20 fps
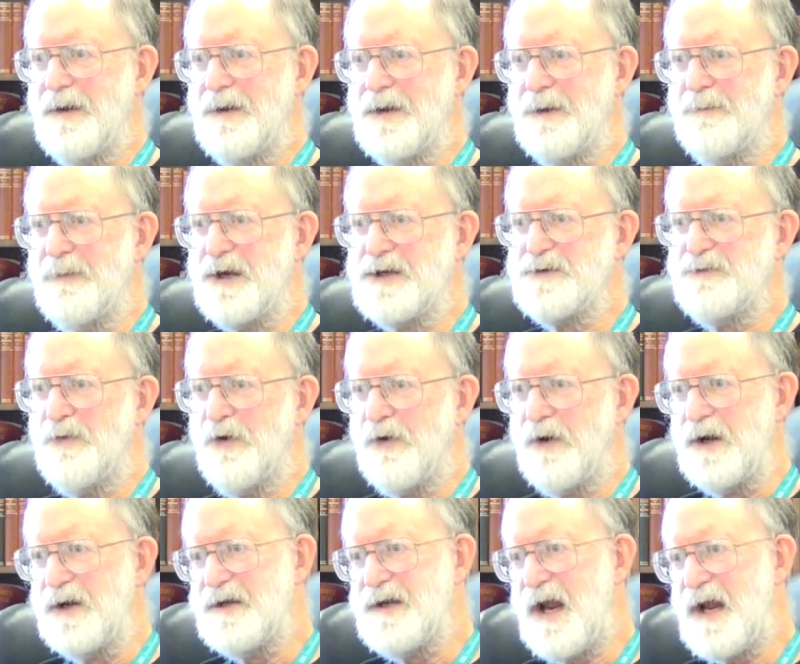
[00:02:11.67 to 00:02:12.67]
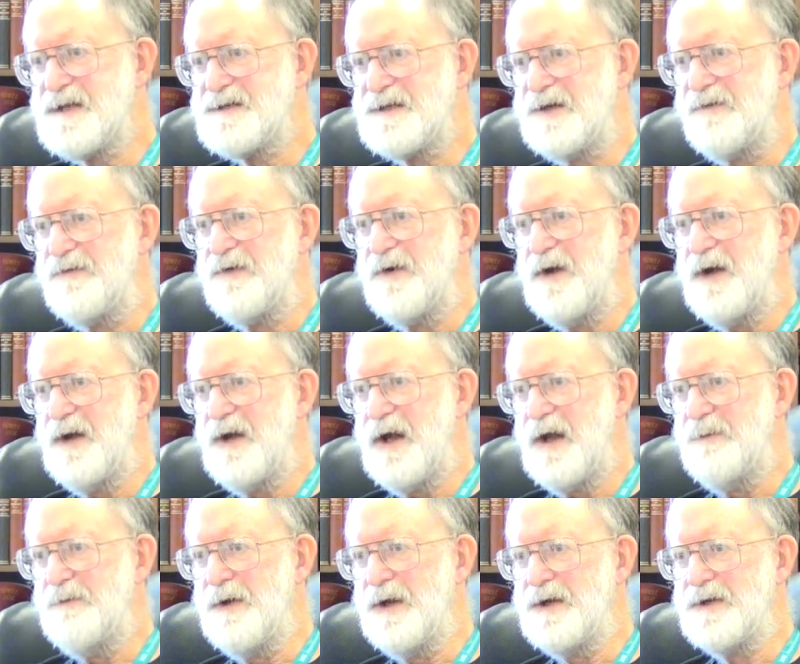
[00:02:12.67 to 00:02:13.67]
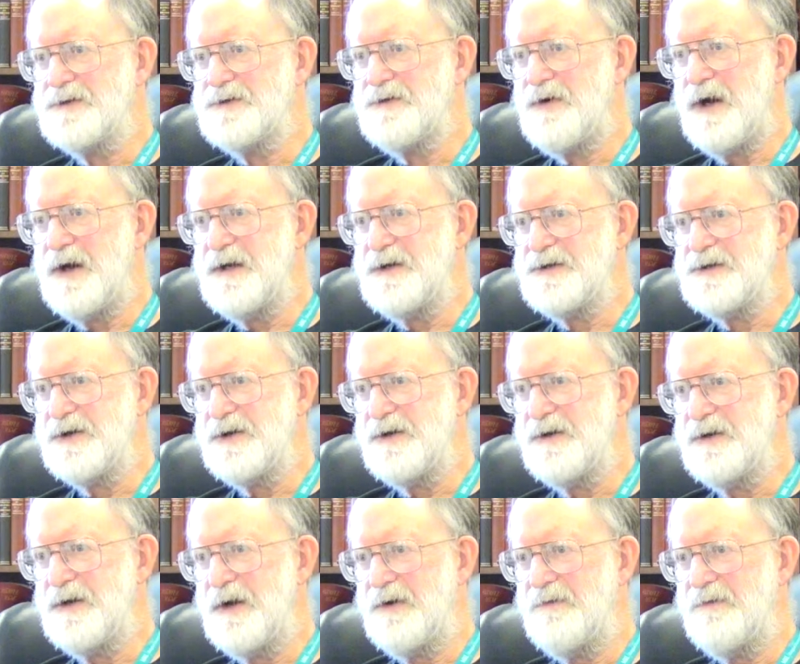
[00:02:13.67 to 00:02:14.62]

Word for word: the much more intensive administration